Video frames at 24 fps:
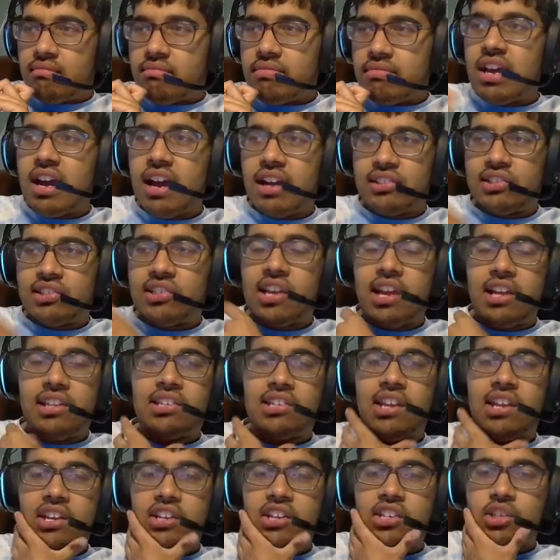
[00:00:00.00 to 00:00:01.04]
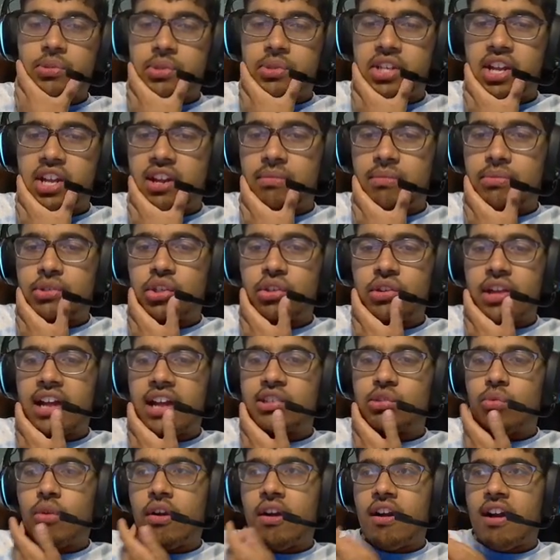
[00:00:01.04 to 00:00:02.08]
Yeah, it's it's at Egypt Stadium, so
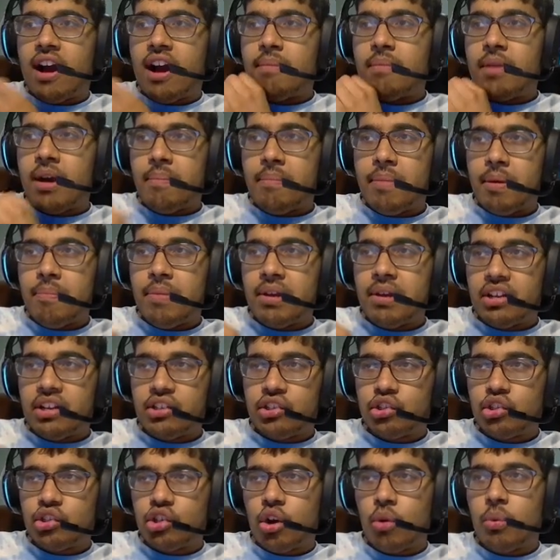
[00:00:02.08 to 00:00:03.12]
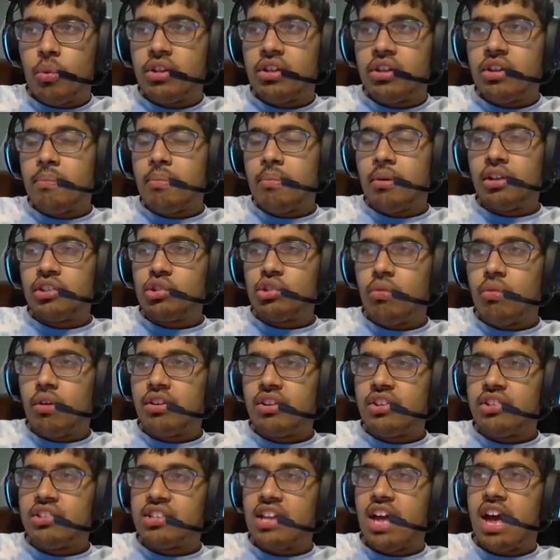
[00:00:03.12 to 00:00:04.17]
that's where I'm I'm a bit concerned with
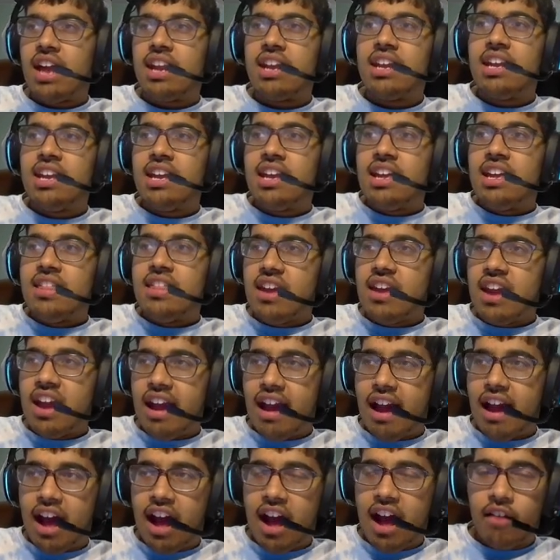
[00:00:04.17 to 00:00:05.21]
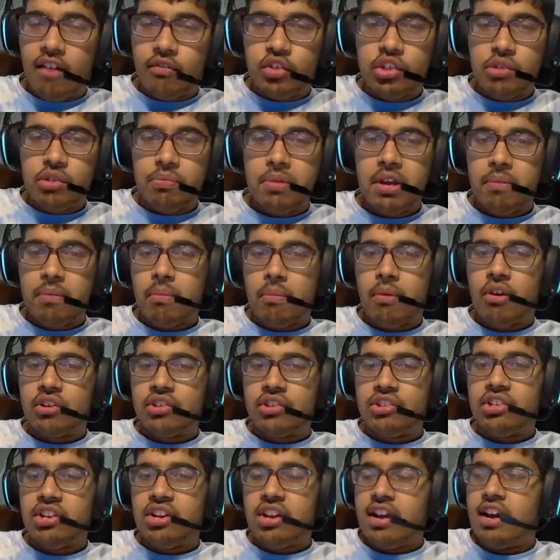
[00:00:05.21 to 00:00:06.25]
Botswana is that they have to beat
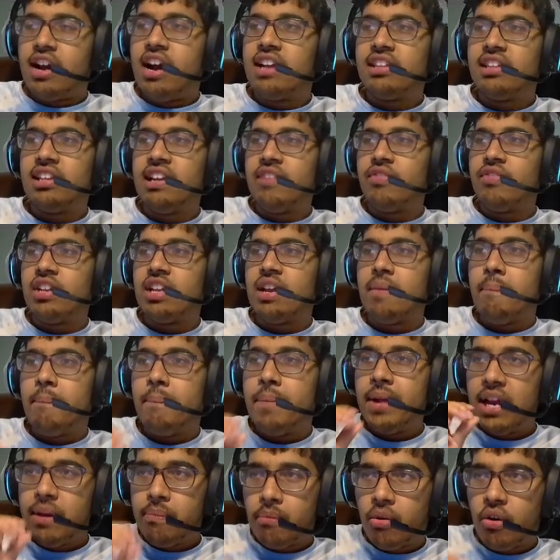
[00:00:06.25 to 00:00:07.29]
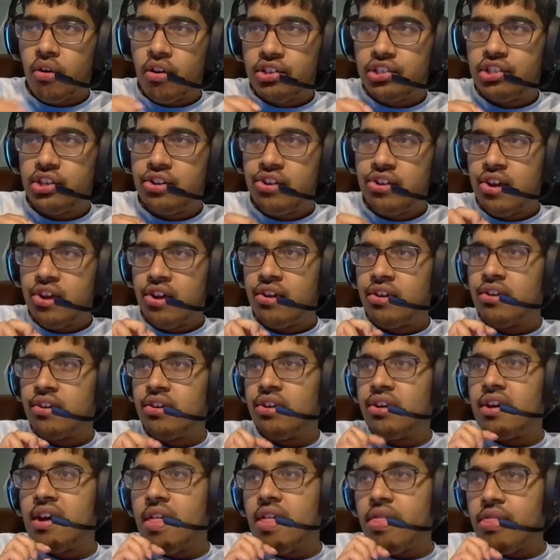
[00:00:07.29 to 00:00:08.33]
Mauritania. I think if they can beat Mauritania,
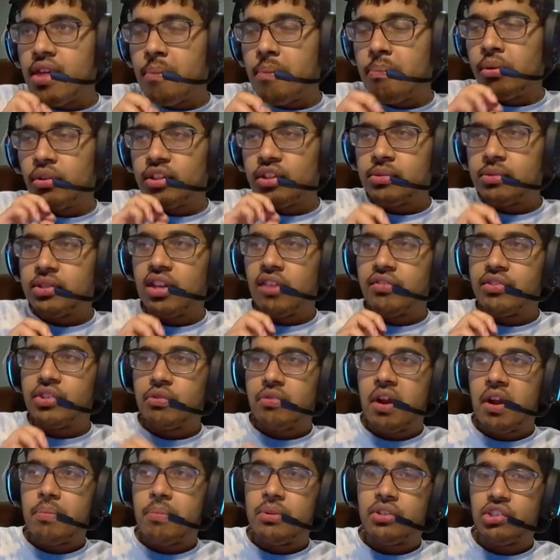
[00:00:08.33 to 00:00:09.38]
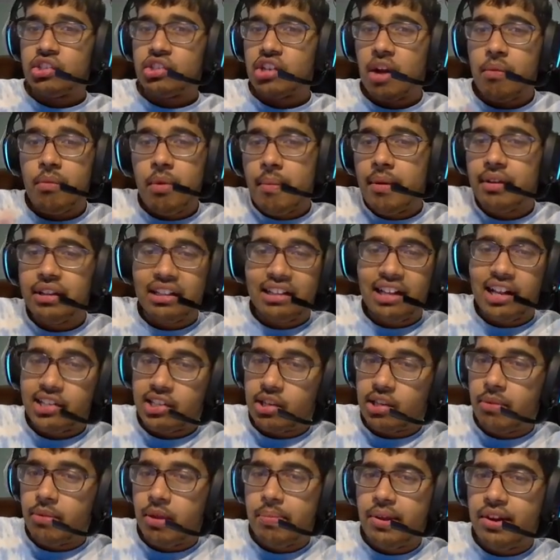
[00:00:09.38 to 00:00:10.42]
they put themselves in a great position. And remember, the last
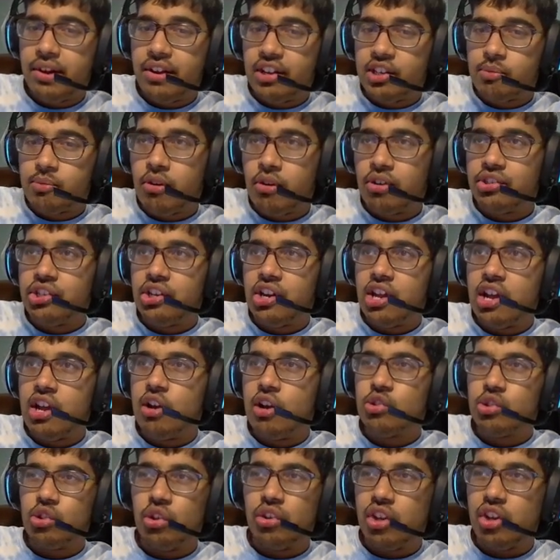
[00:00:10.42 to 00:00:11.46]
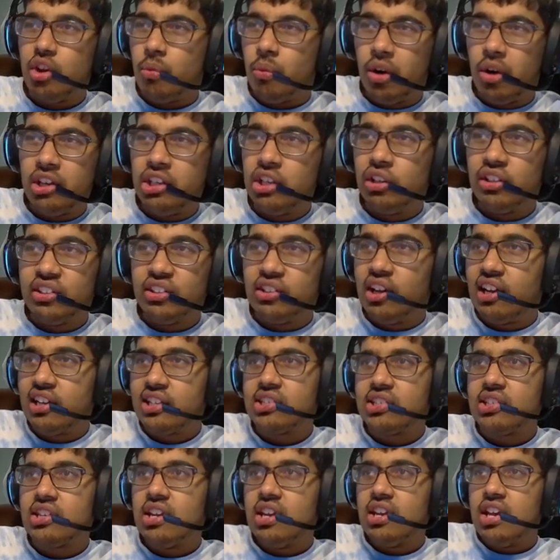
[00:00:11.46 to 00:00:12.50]
time they played against Mauritania, it was only a one 0
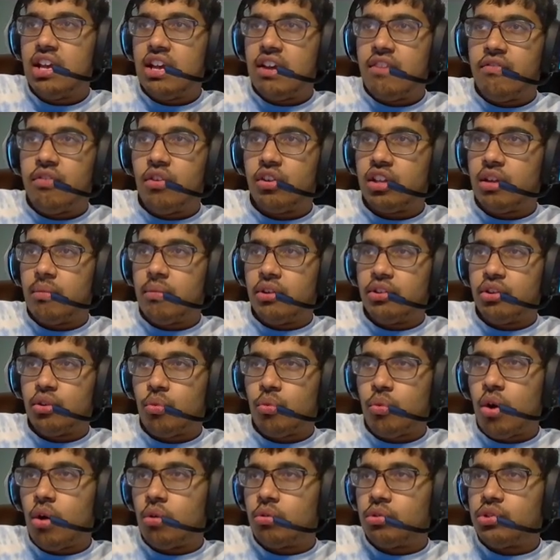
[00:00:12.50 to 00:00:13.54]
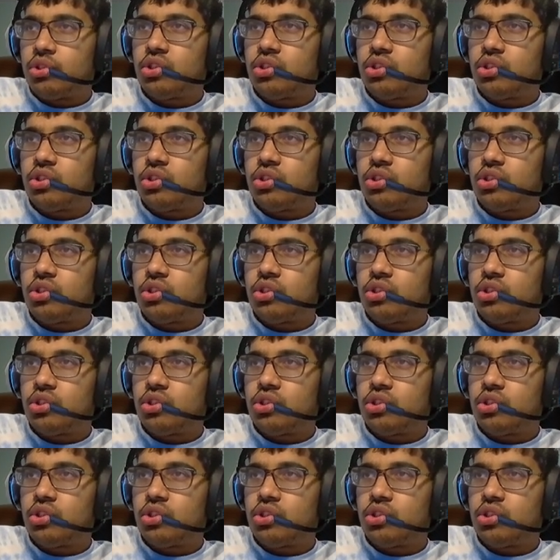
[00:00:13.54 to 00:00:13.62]
loss for them on the road.